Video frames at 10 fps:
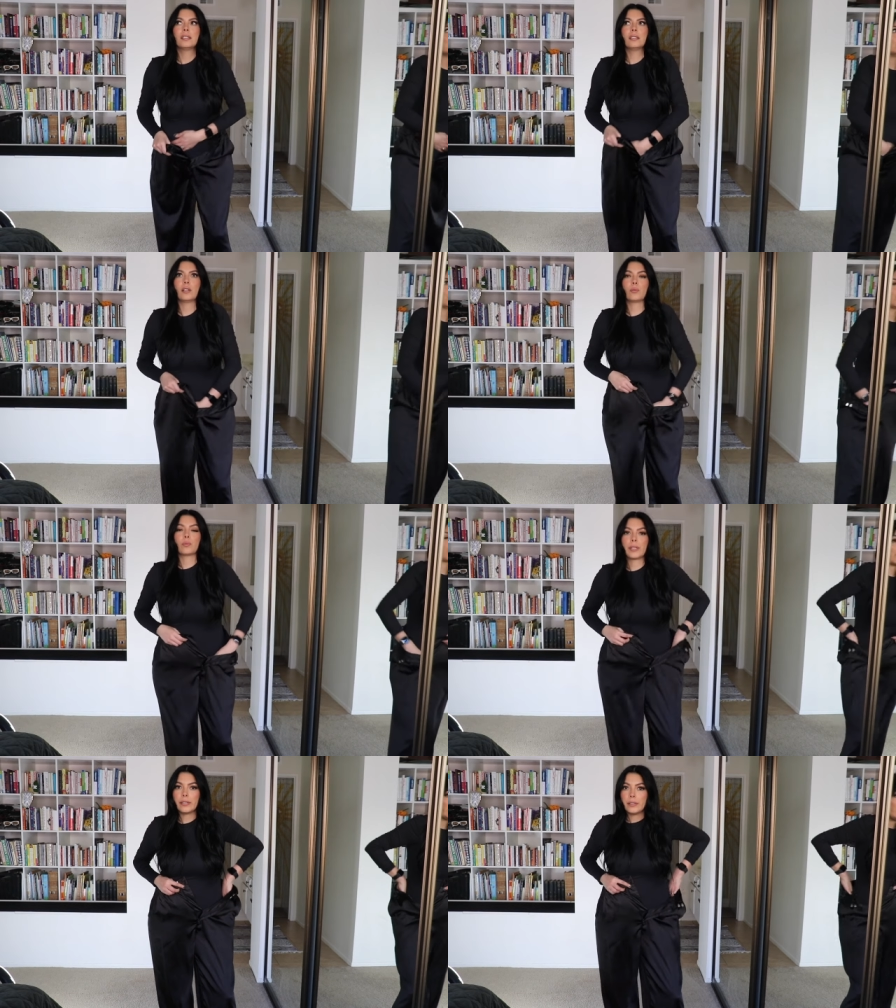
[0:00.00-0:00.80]
like
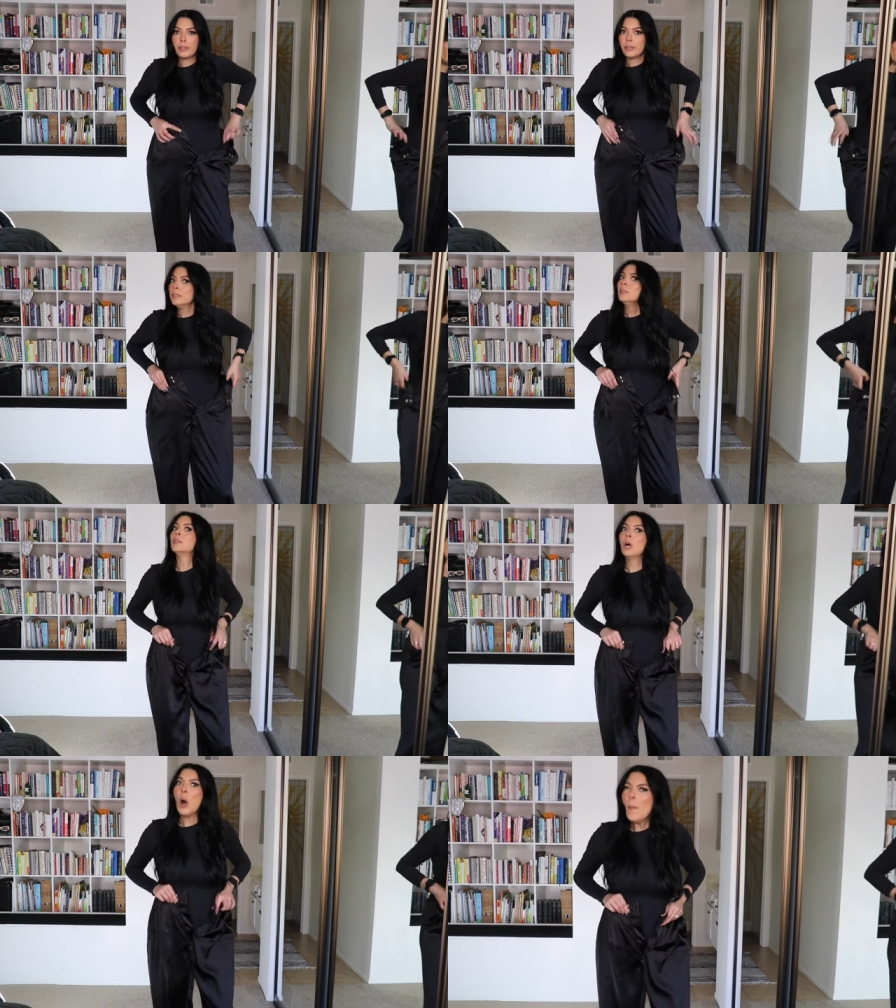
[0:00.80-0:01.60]
real,
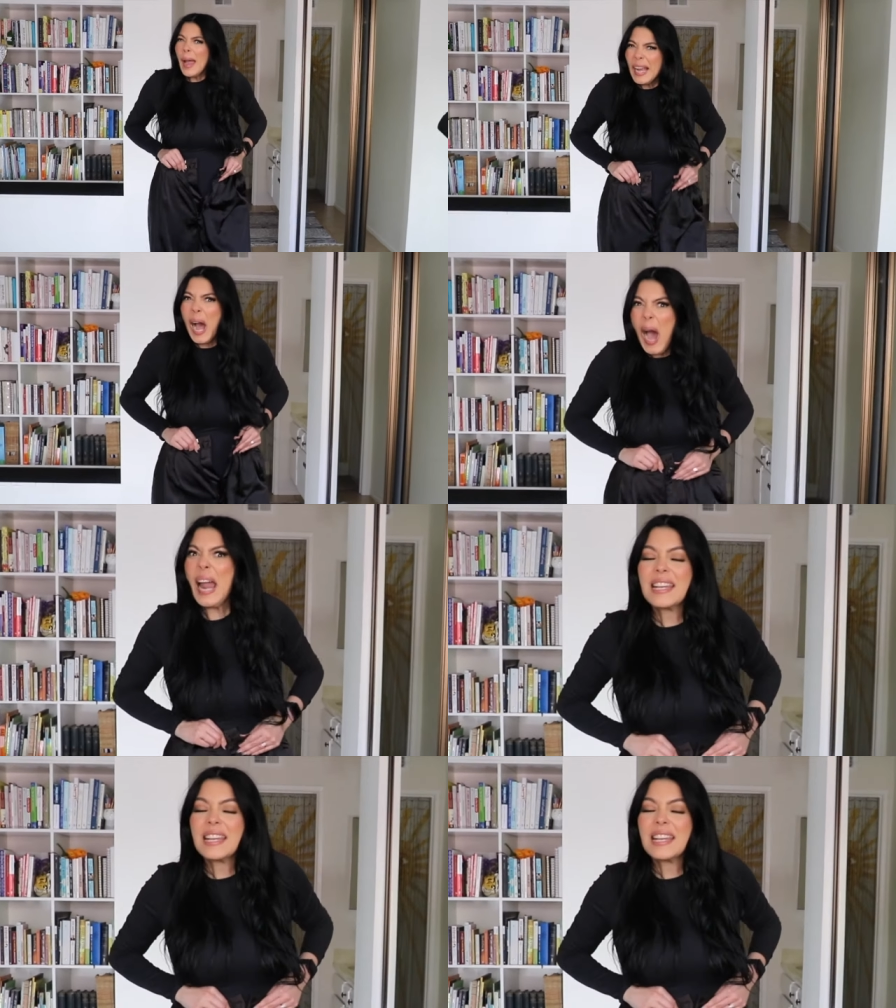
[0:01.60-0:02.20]
oh my god,